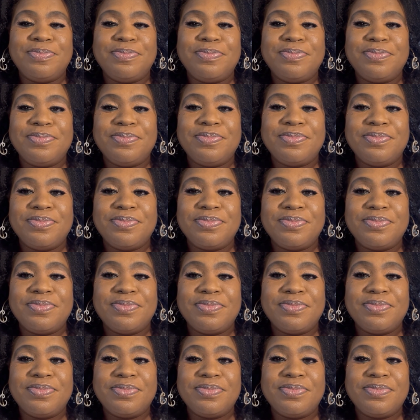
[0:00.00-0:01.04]

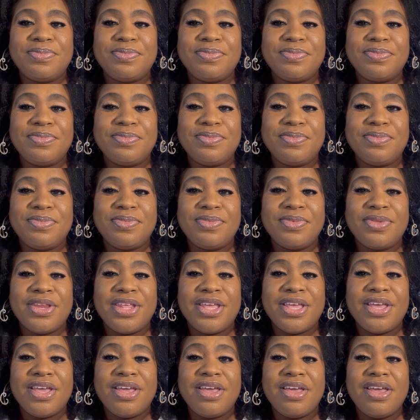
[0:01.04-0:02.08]

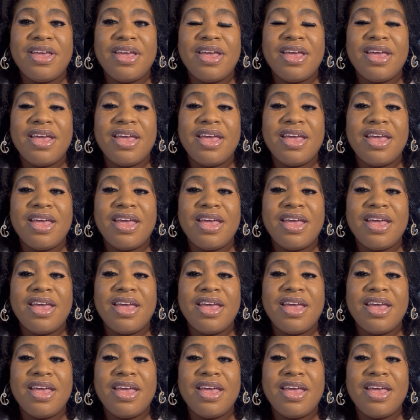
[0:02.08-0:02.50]
No one is speaking in this clip.